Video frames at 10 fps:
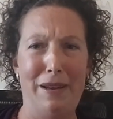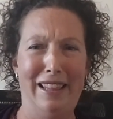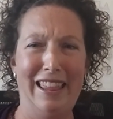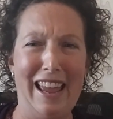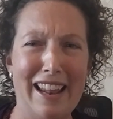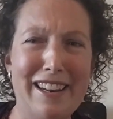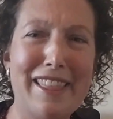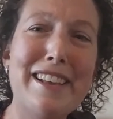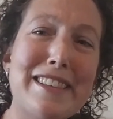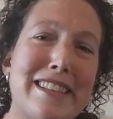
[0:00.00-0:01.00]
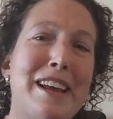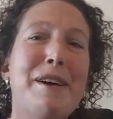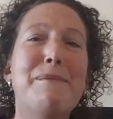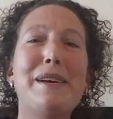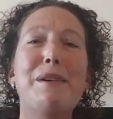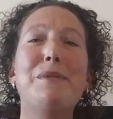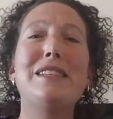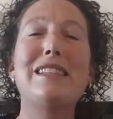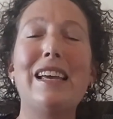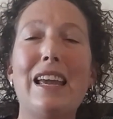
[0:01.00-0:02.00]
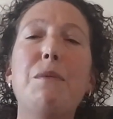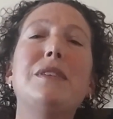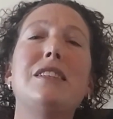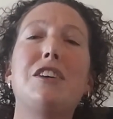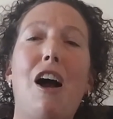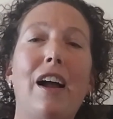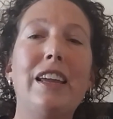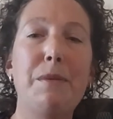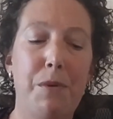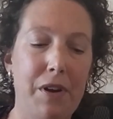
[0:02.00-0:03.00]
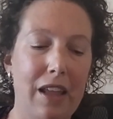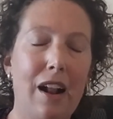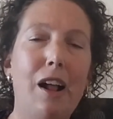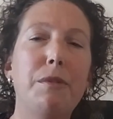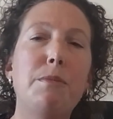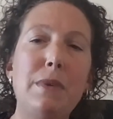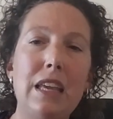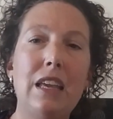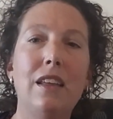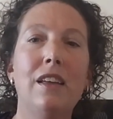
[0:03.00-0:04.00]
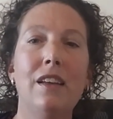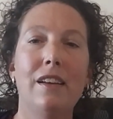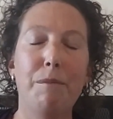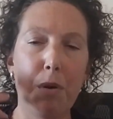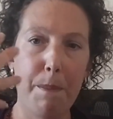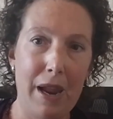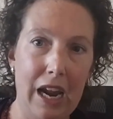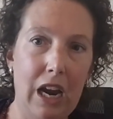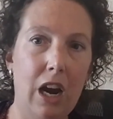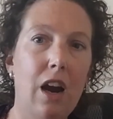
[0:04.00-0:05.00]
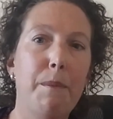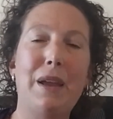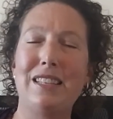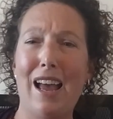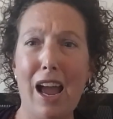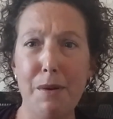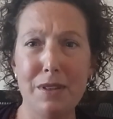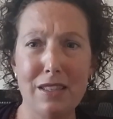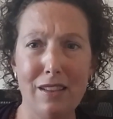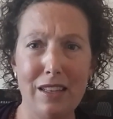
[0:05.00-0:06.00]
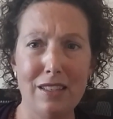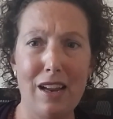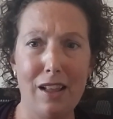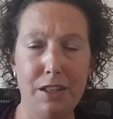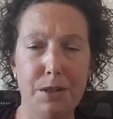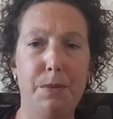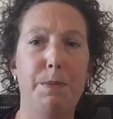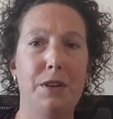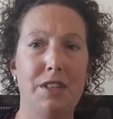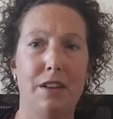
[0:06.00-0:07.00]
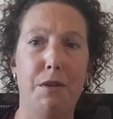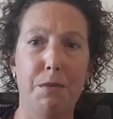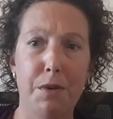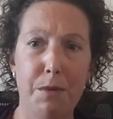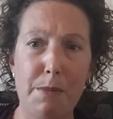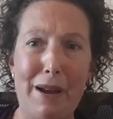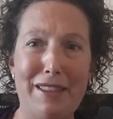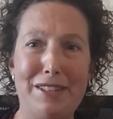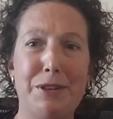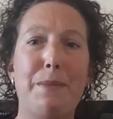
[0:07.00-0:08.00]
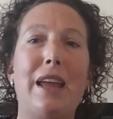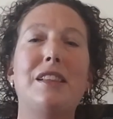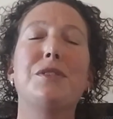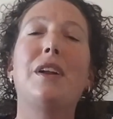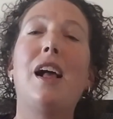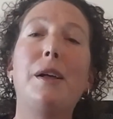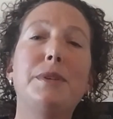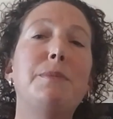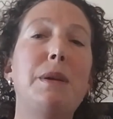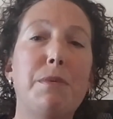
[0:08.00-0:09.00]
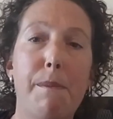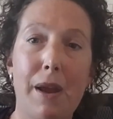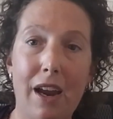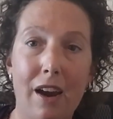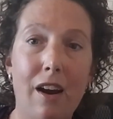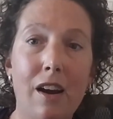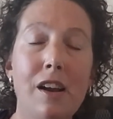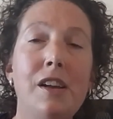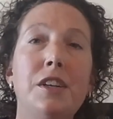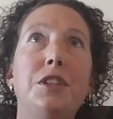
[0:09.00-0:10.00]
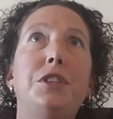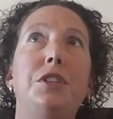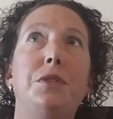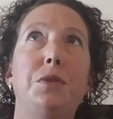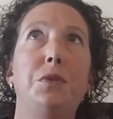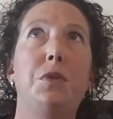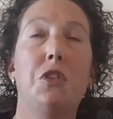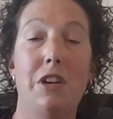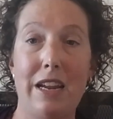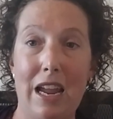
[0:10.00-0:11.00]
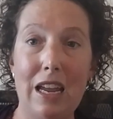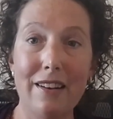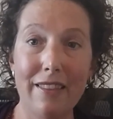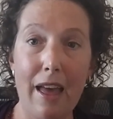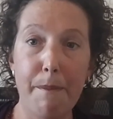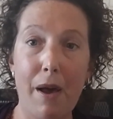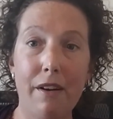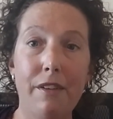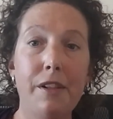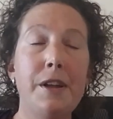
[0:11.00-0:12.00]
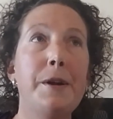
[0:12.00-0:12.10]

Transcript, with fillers: at the end of this but it was like it was a talking point it helped me prepare because I was the least knowledgeable person in the room about this domain. So it helped me prepare to create that model.